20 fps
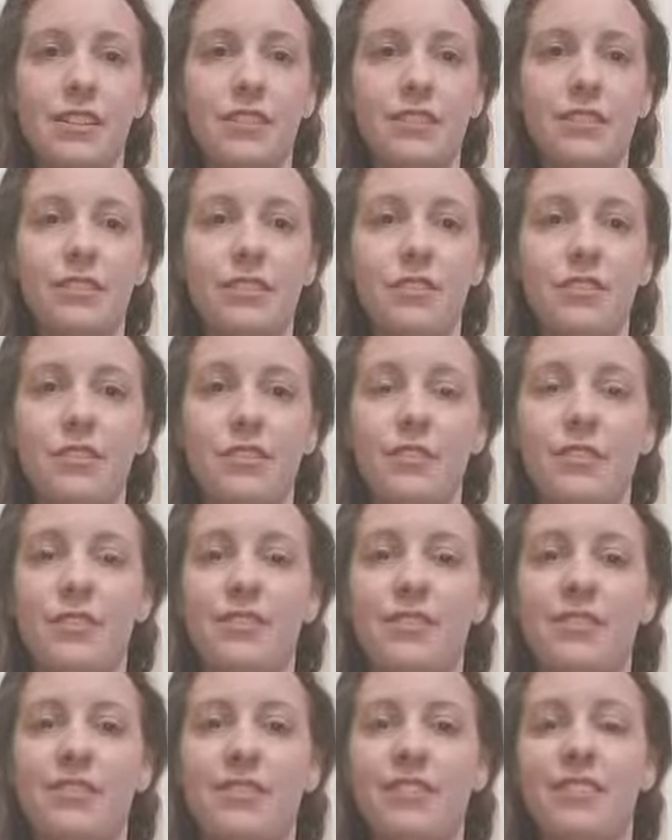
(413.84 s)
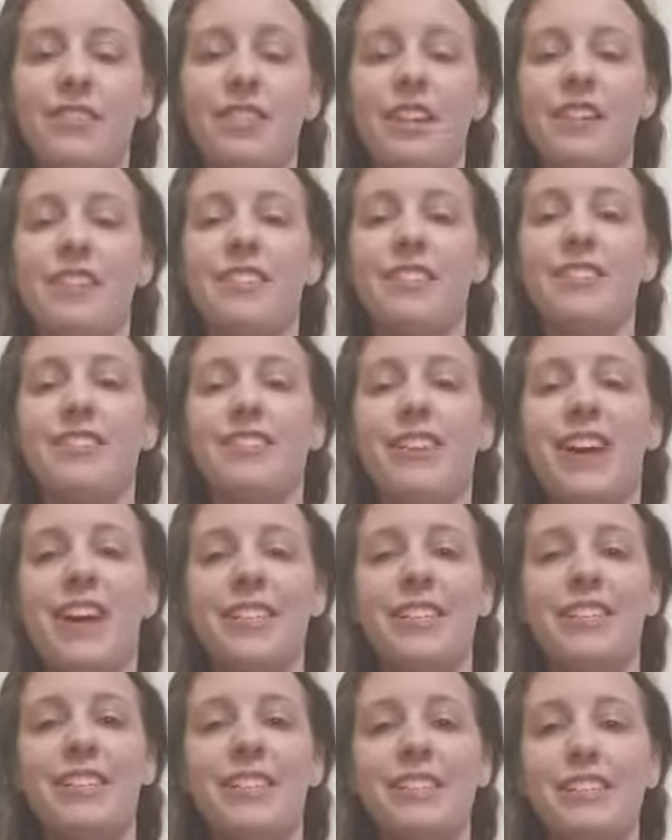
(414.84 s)
So the
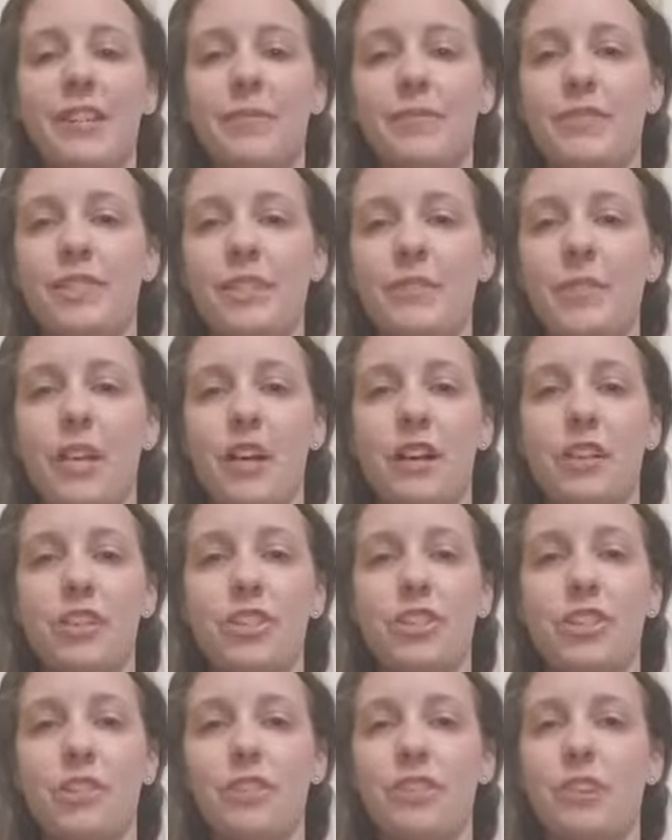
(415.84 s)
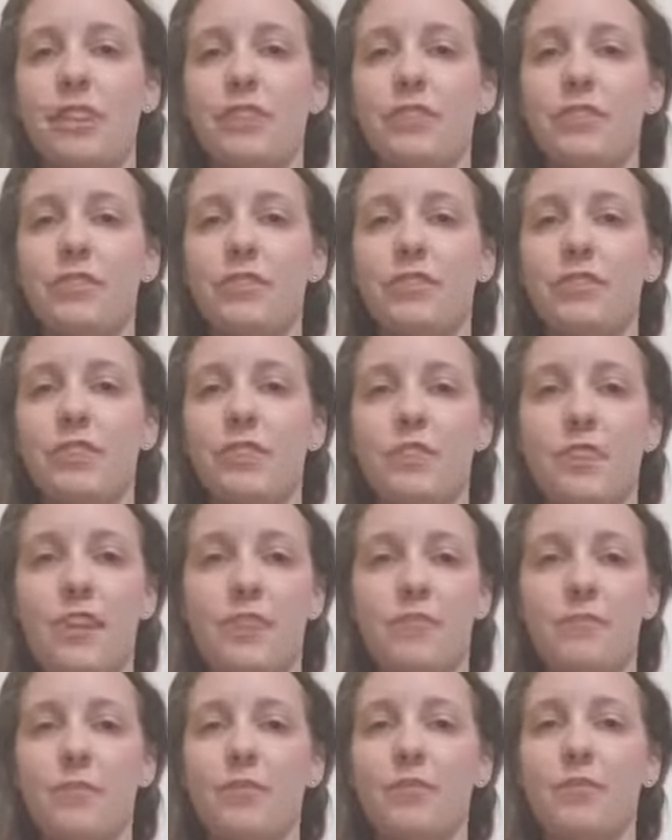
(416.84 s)
scientists, epidemiologists, doctors
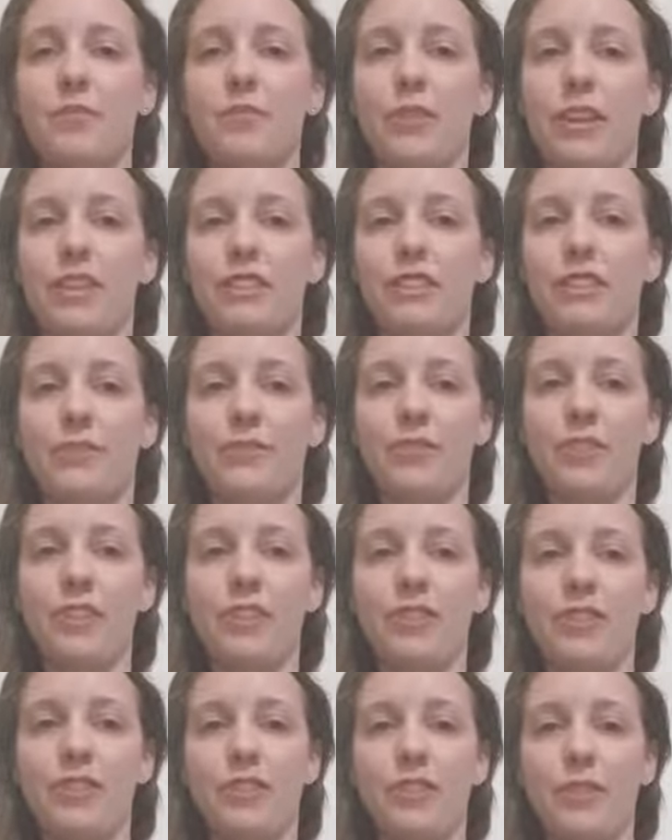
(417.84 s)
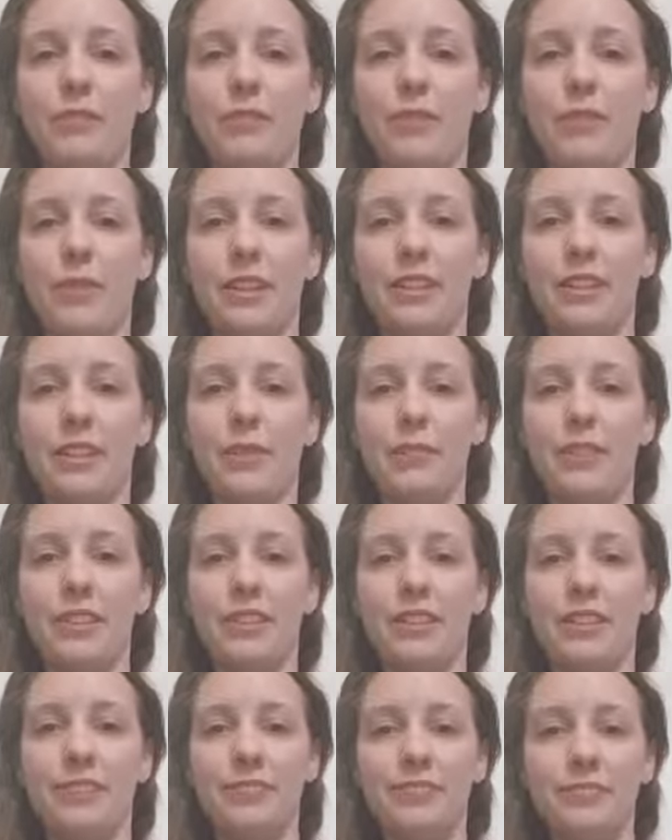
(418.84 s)
have been bracing for another global
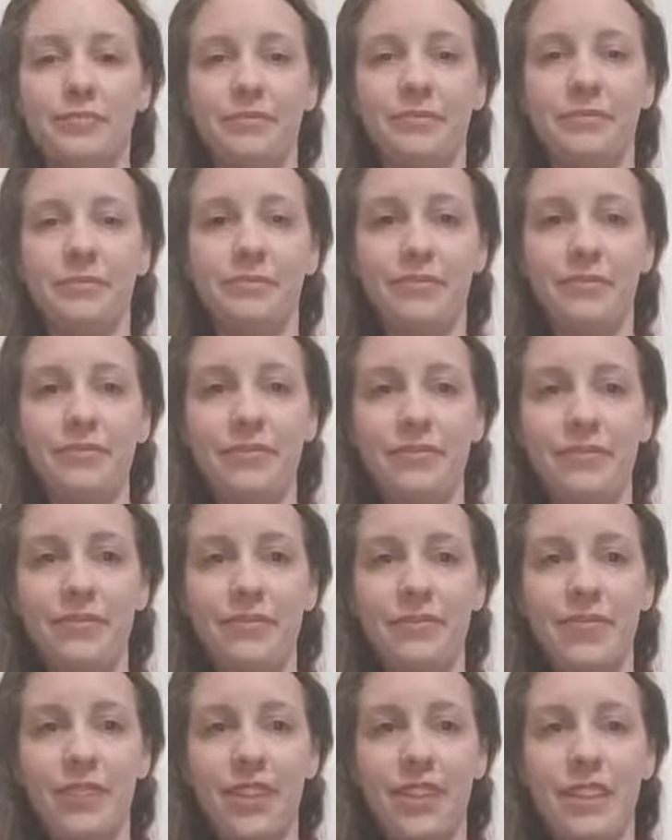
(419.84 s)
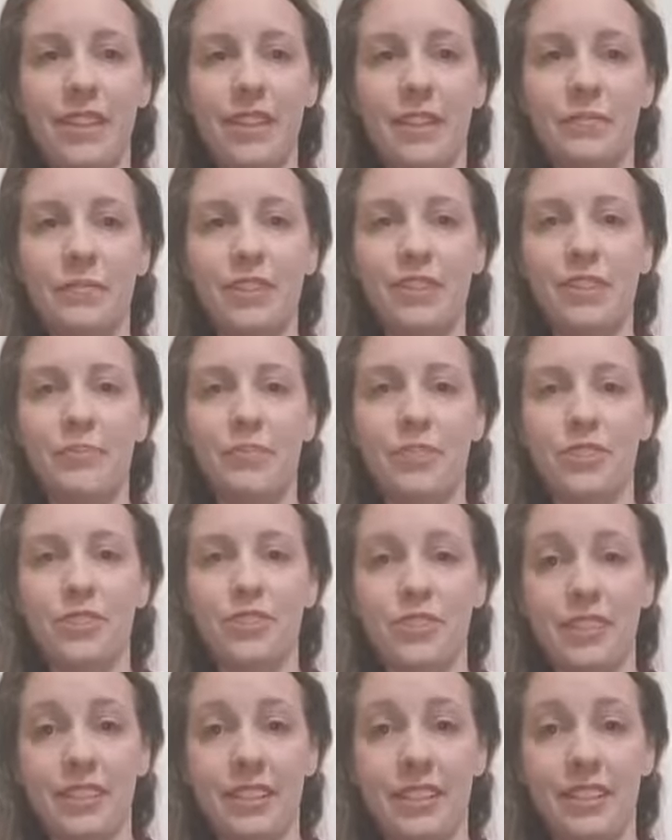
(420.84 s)
pandemic, similar
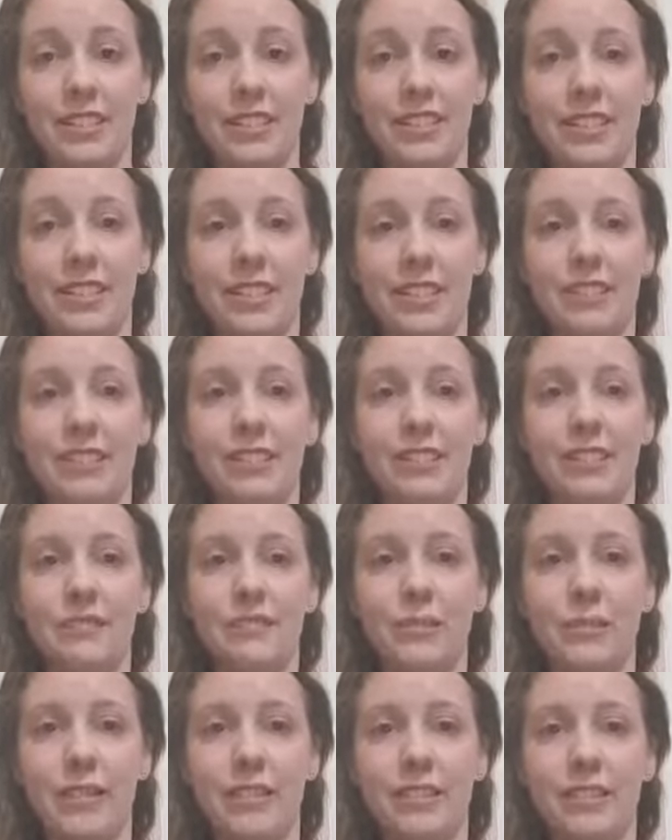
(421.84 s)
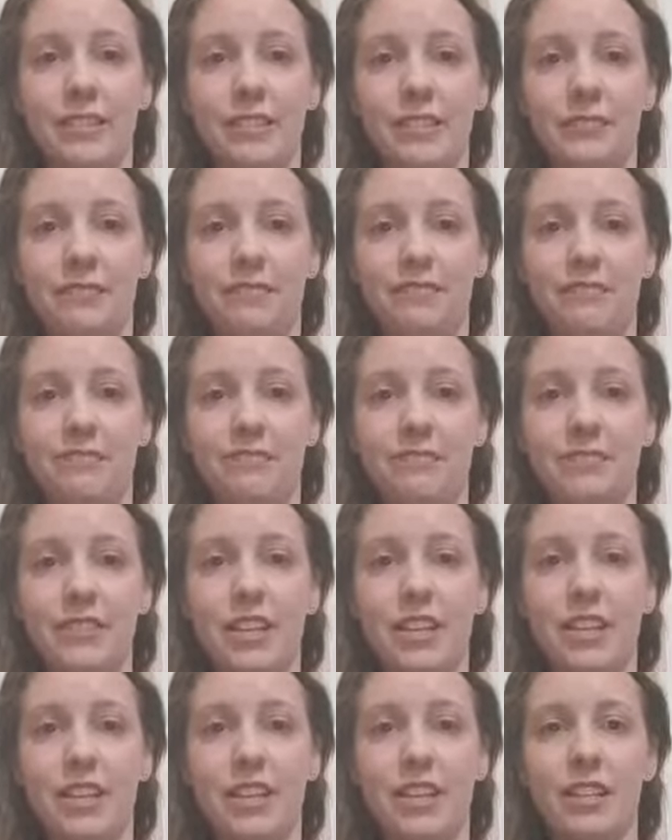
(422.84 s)
to the 1918 influenza.
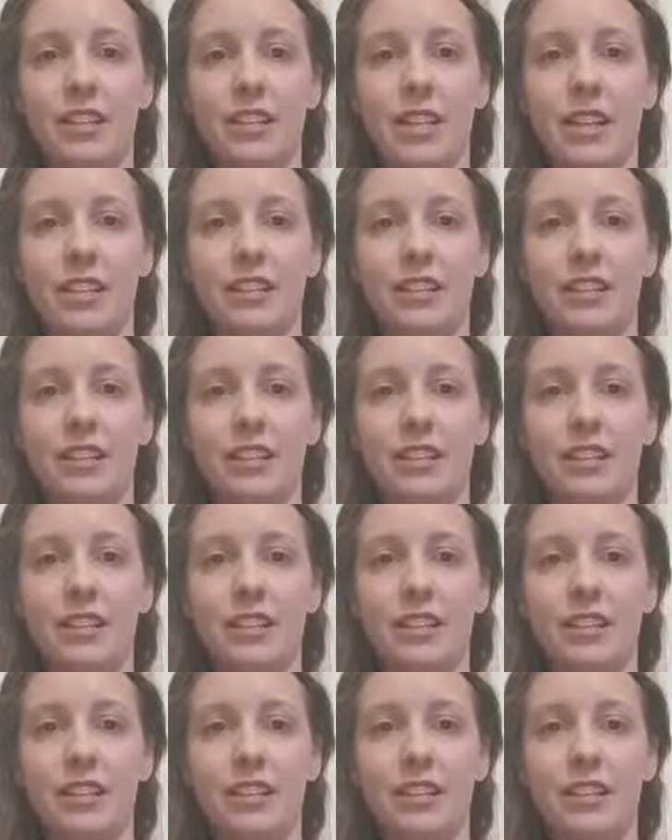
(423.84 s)
And